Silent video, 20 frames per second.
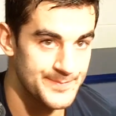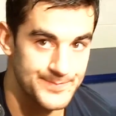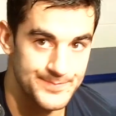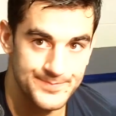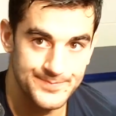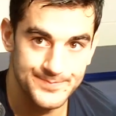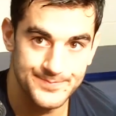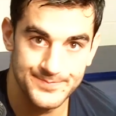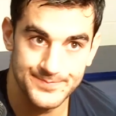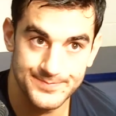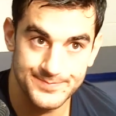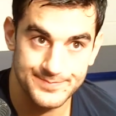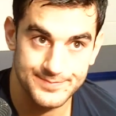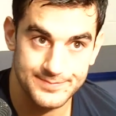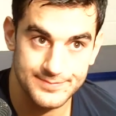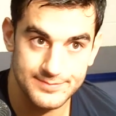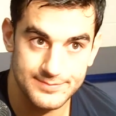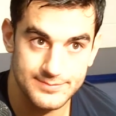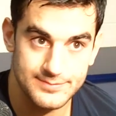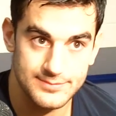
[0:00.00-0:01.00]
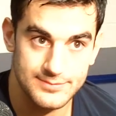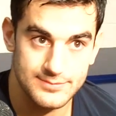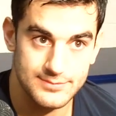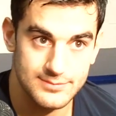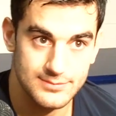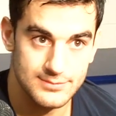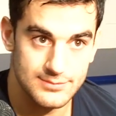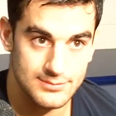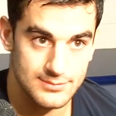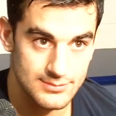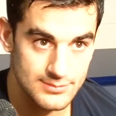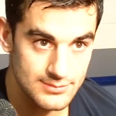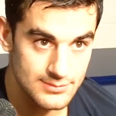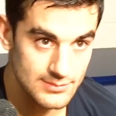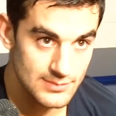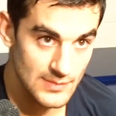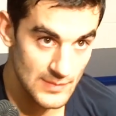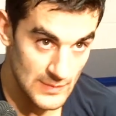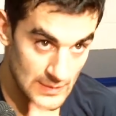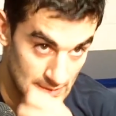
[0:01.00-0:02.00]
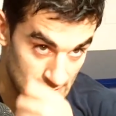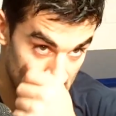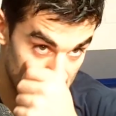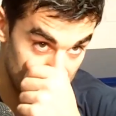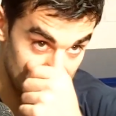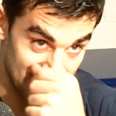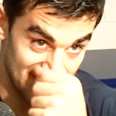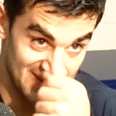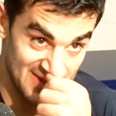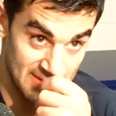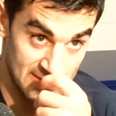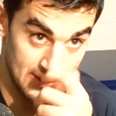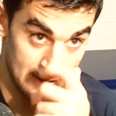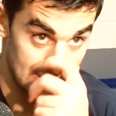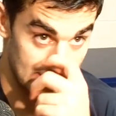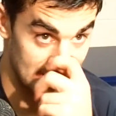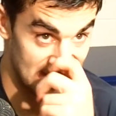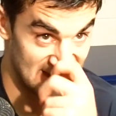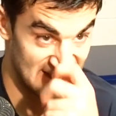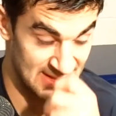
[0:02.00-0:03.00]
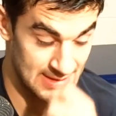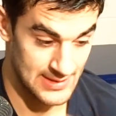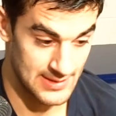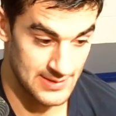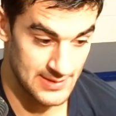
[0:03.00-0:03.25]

Max, what did you like from what you guys did out there tonight?